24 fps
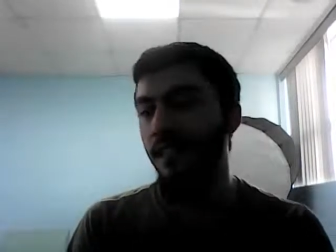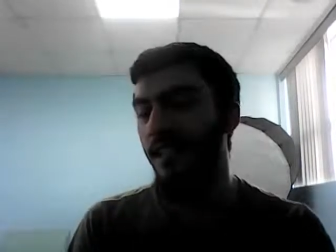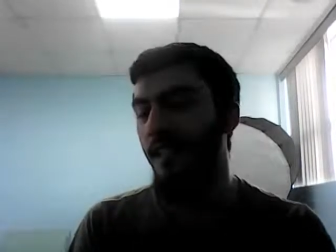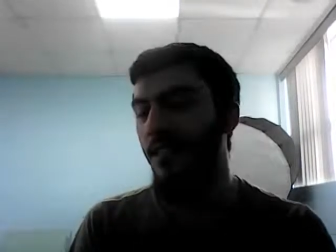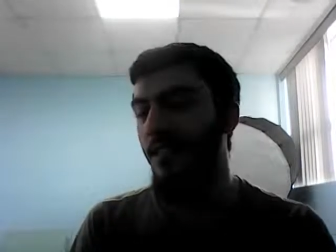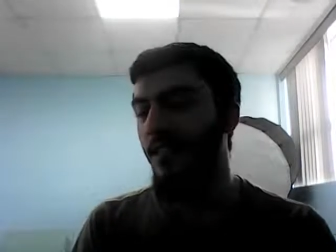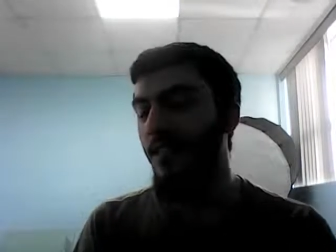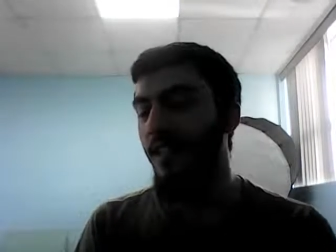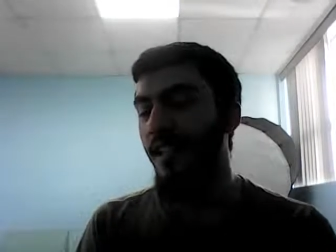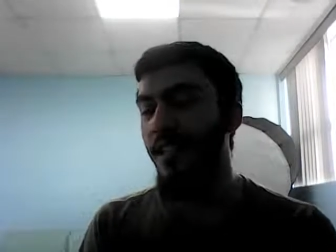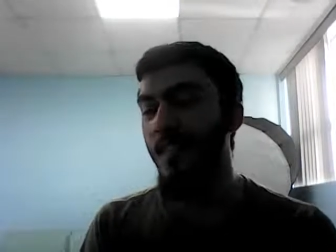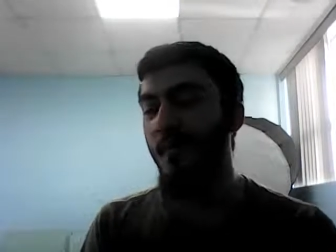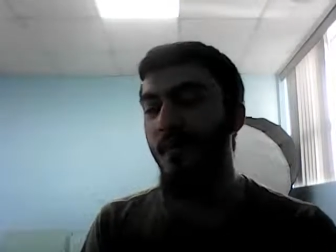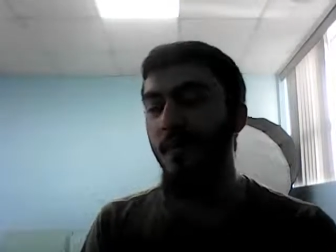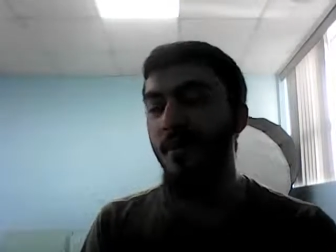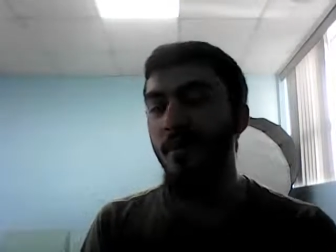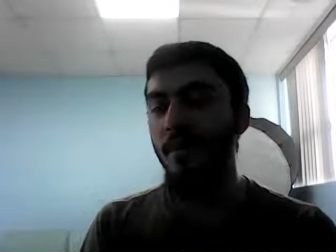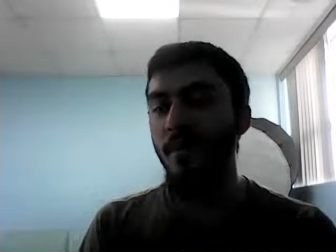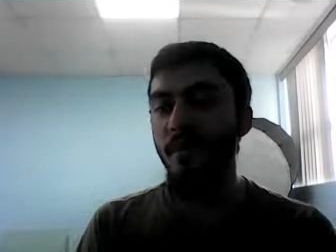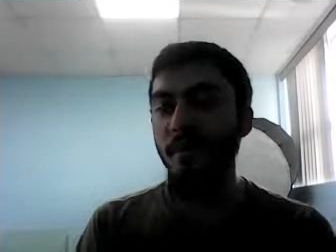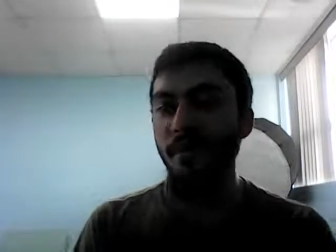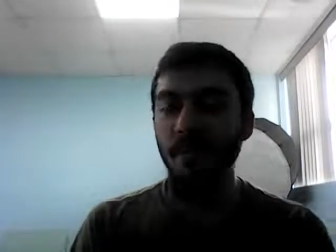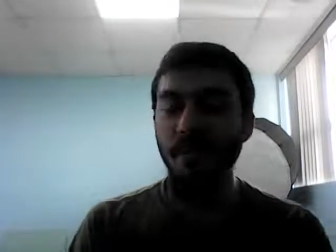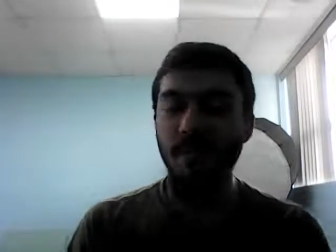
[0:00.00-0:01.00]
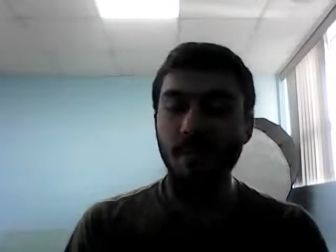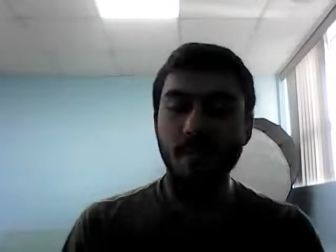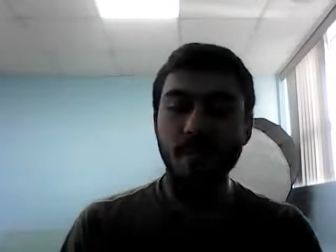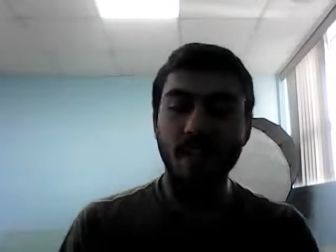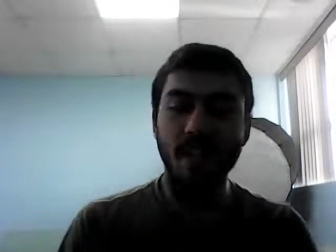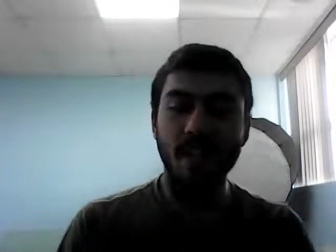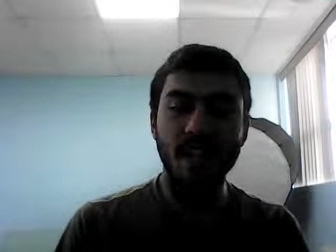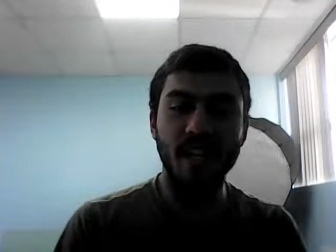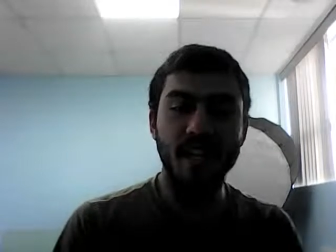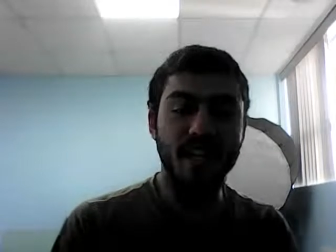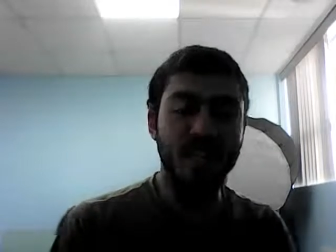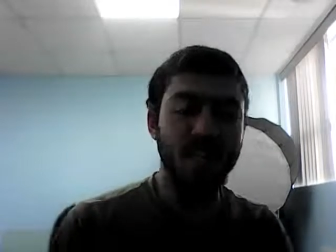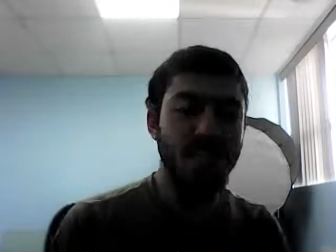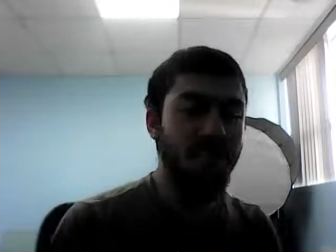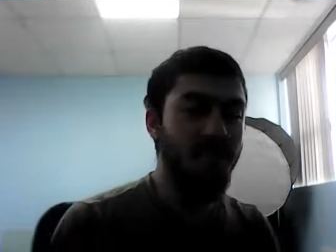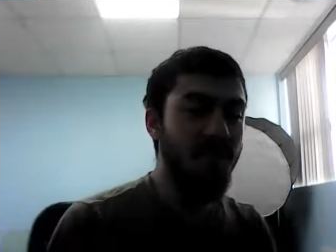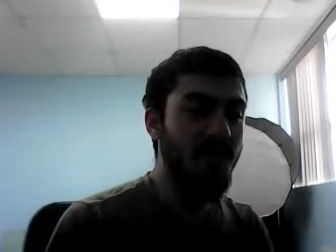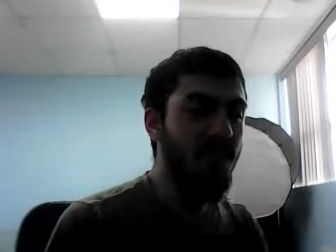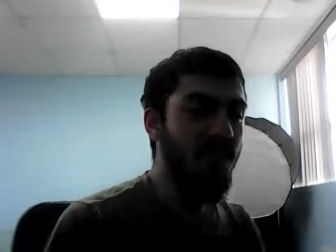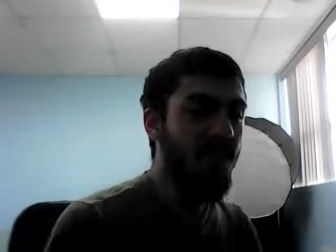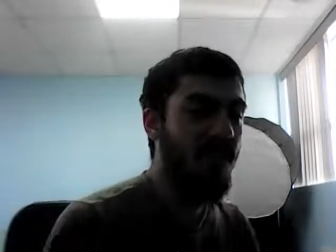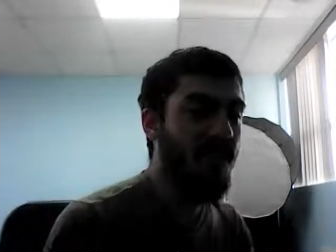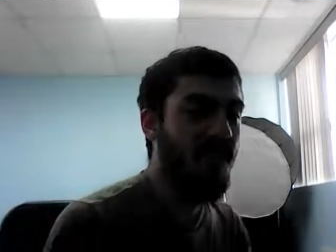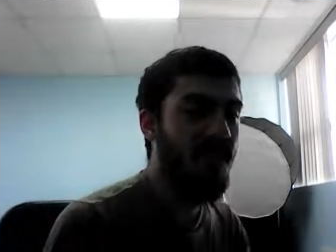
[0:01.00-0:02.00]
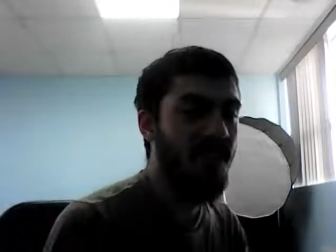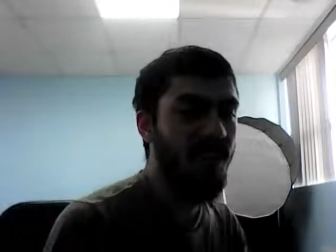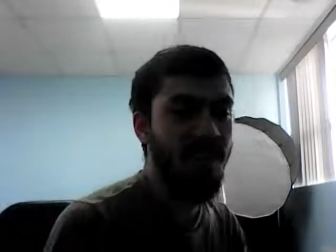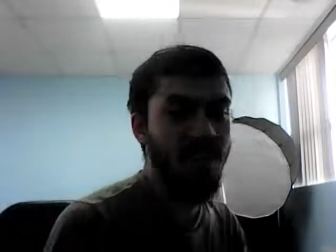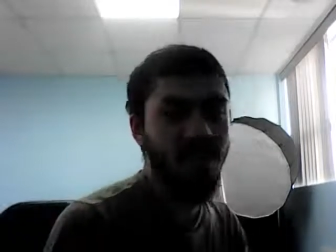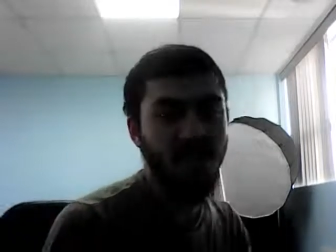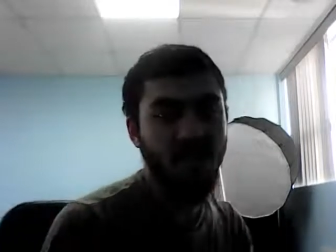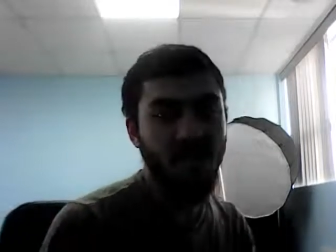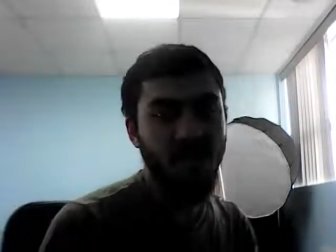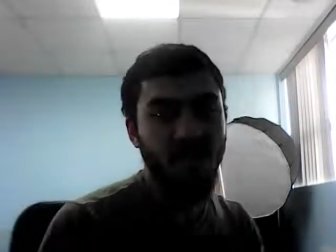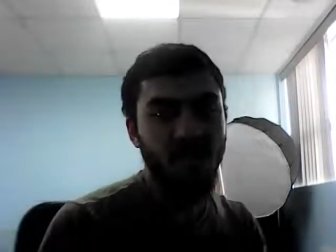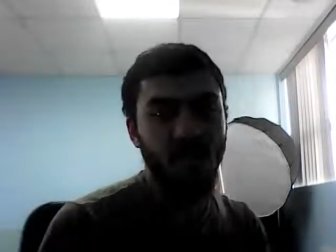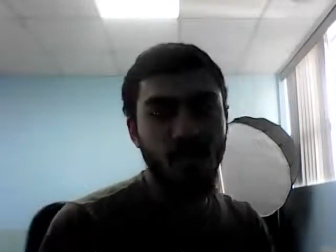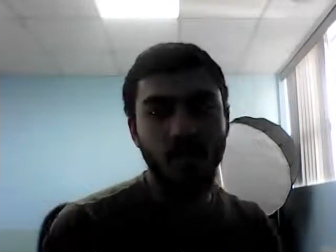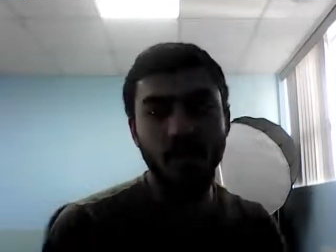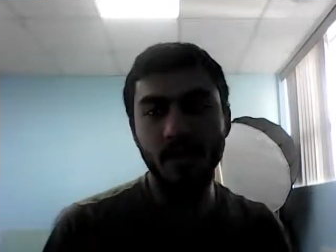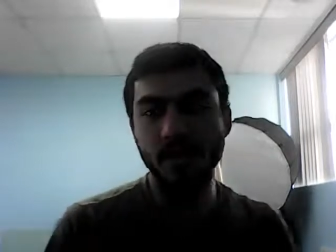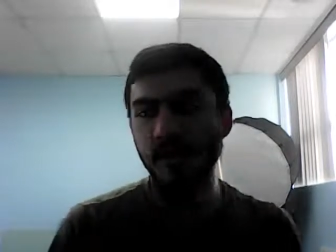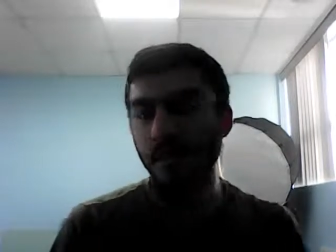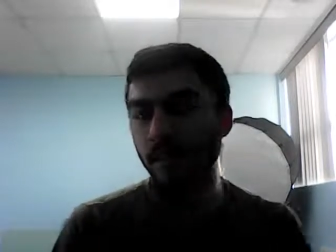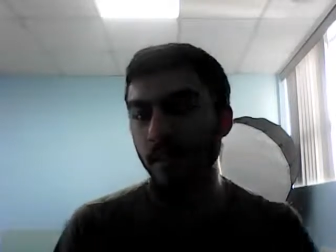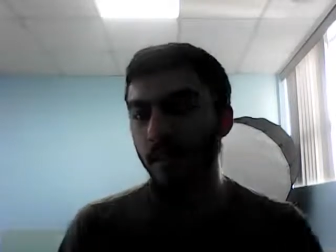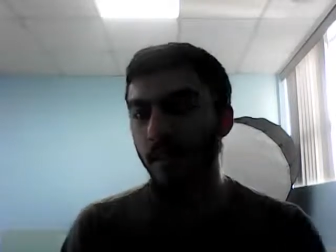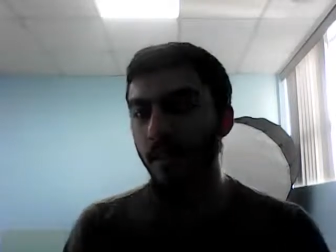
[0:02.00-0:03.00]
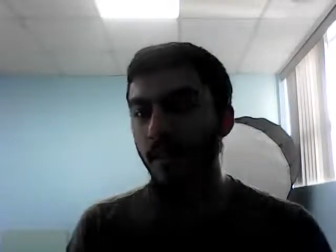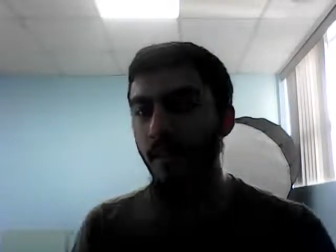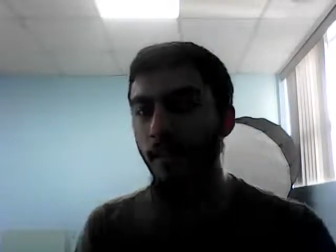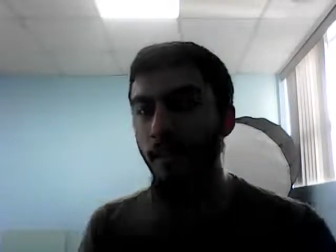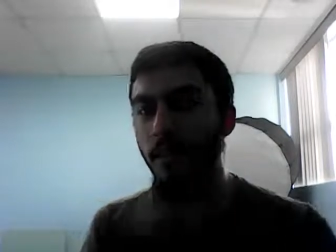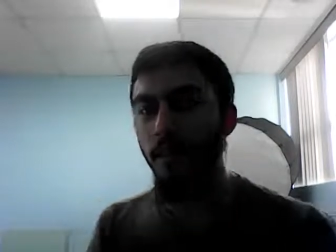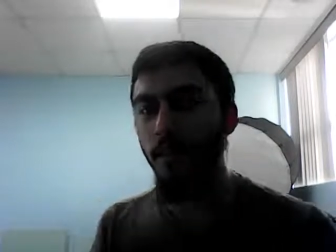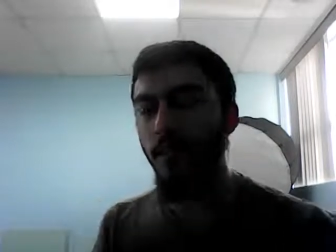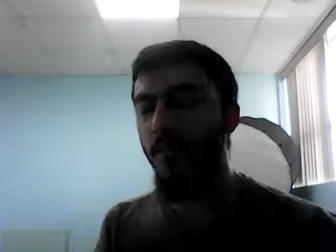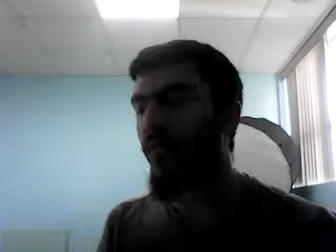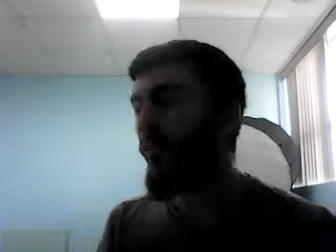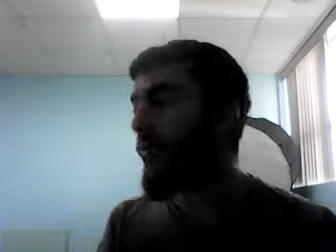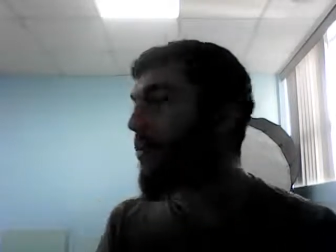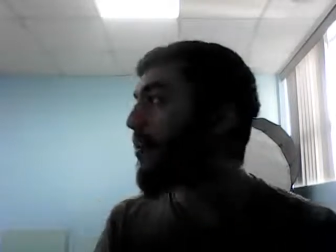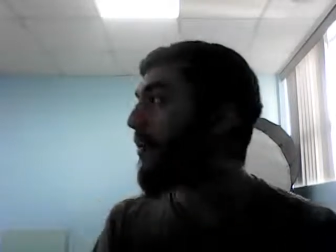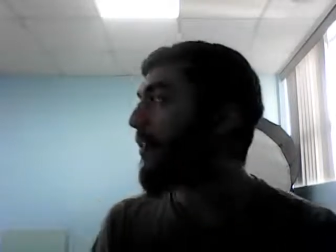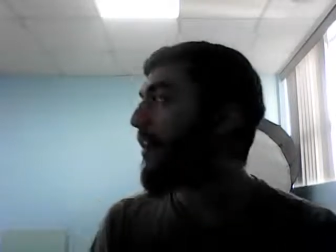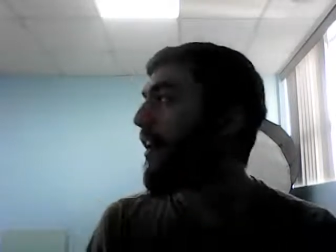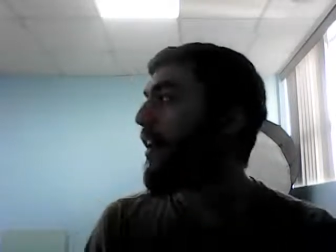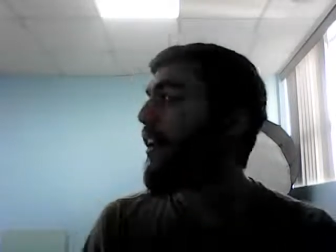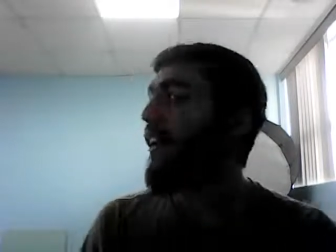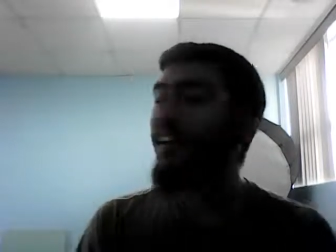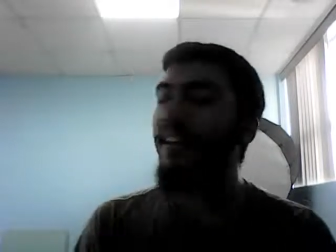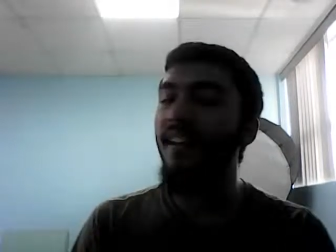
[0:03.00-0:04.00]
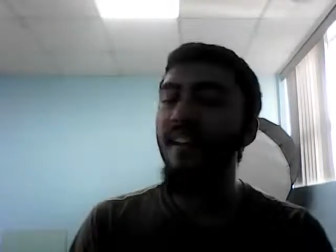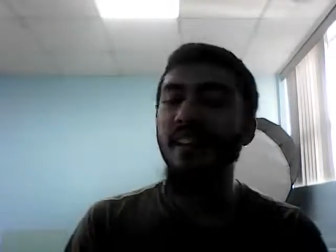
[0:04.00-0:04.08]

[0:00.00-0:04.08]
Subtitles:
So last week we talked about Anas ibn Malik. Who did we talk about the week before that?